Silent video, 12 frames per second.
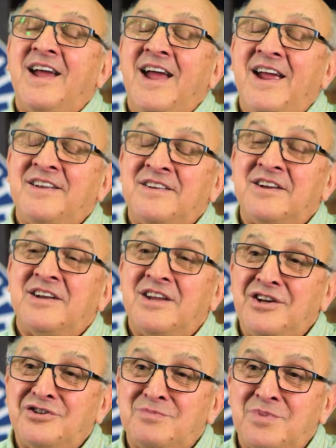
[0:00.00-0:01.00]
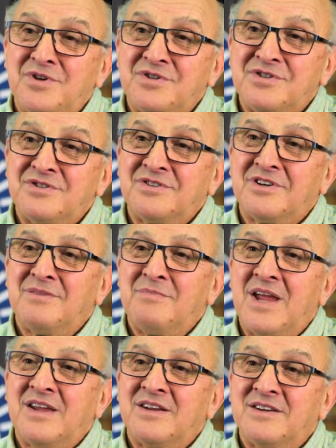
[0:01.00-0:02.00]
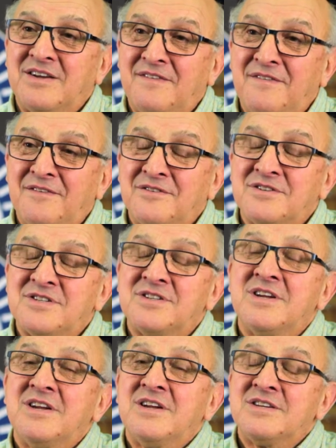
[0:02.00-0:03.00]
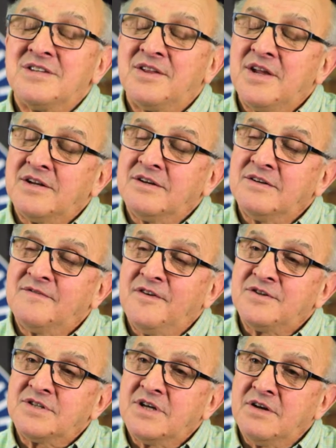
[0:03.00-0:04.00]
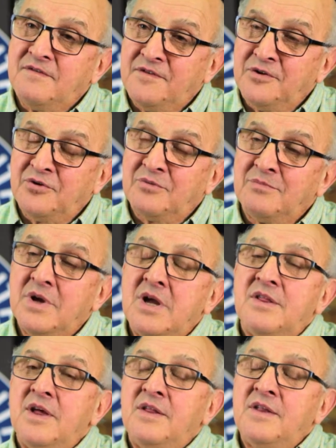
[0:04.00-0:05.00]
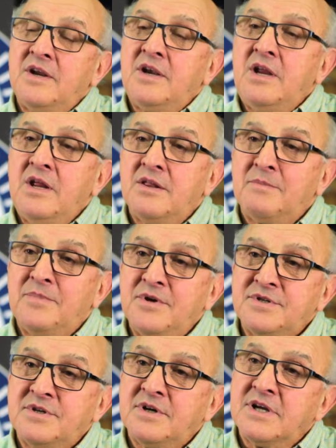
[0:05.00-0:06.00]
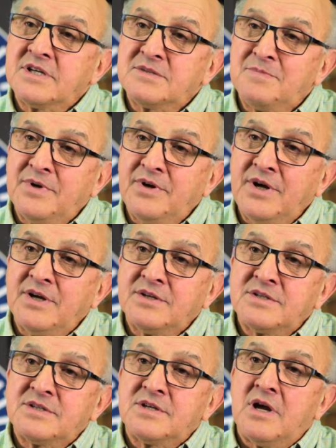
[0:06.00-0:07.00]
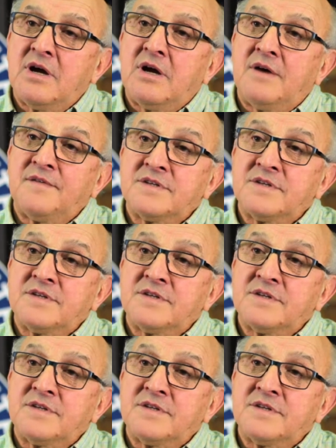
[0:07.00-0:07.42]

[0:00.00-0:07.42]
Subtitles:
and that each person can make a difference. So they first see a film. They then hear the personal experience of a